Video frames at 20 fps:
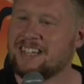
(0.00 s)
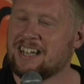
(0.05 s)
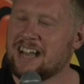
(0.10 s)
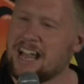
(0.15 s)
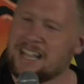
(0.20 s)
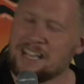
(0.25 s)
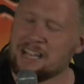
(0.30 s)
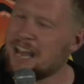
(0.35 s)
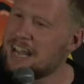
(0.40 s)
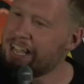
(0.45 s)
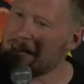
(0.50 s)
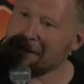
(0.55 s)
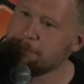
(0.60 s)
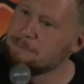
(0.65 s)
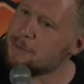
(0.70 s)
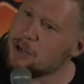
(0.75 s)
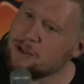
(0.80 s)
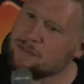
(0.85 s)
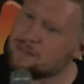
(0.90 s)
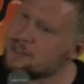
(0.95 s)
Are you, are you
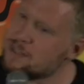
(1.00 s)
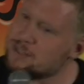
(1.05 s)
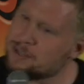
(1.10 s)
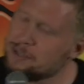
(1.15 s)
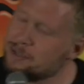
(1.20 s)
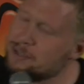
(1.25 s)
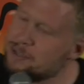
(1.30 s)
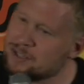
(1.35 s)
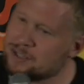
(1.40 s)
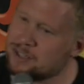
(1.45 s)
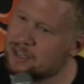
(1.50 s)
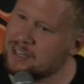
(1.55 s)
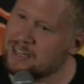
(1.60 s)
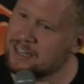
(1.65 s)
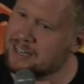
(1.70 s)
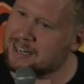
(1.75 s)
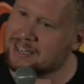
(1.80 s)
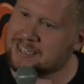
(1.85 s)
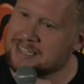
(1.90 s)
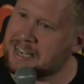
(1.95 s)
moving soon or something?
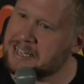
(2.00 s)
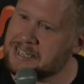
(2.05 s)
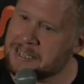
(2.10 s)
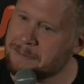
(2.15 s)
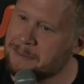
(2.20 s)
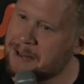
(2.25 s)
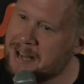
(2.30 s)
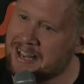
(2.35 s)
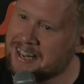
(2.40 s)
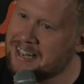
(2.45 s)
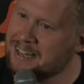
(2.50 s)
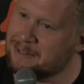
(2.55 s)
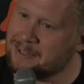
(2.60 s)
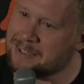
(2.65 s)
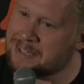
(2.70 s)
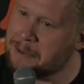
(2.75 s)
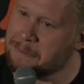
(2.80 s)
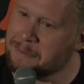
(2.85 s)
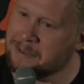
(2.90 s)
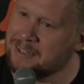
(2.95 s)
You're excited about it?
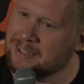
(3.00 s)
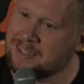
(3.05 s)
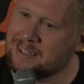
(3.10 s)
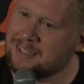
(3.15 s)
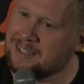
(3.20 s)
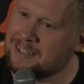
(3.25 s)
What's happening?